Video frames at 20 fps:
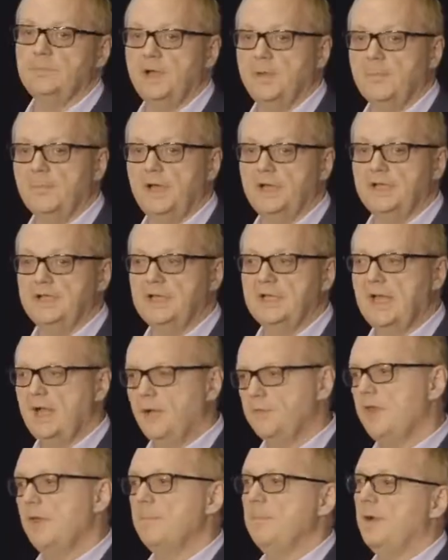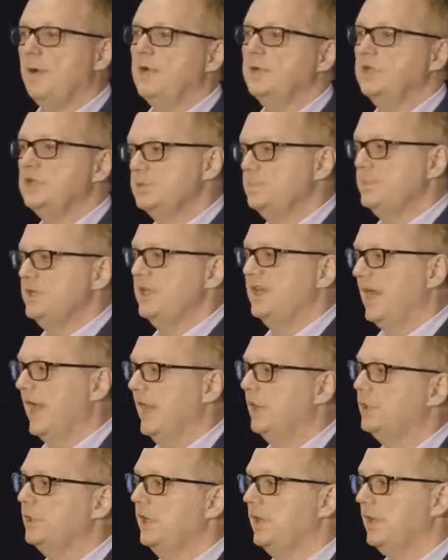my money, and how that money is being
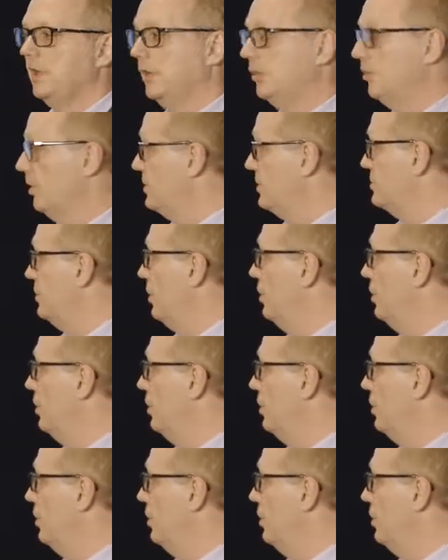allocated across